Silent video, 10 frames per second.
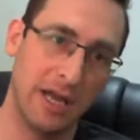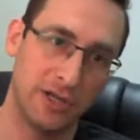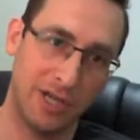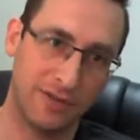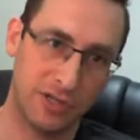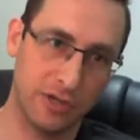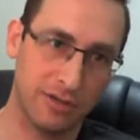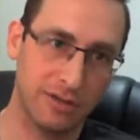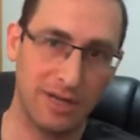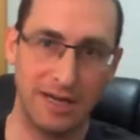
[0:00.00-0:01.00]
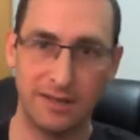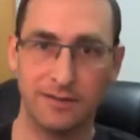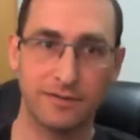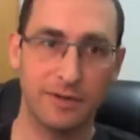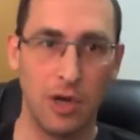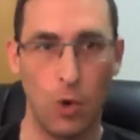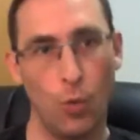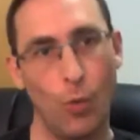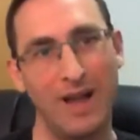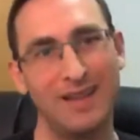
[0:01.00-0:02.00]
So you have a certain kind of
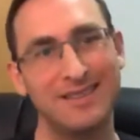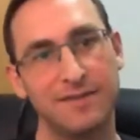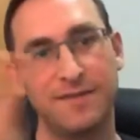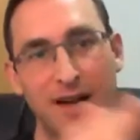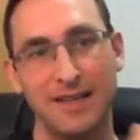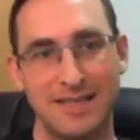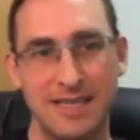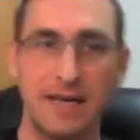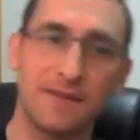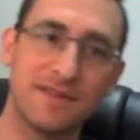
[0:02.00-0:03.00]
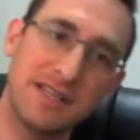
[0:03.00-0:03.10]
well-defined set of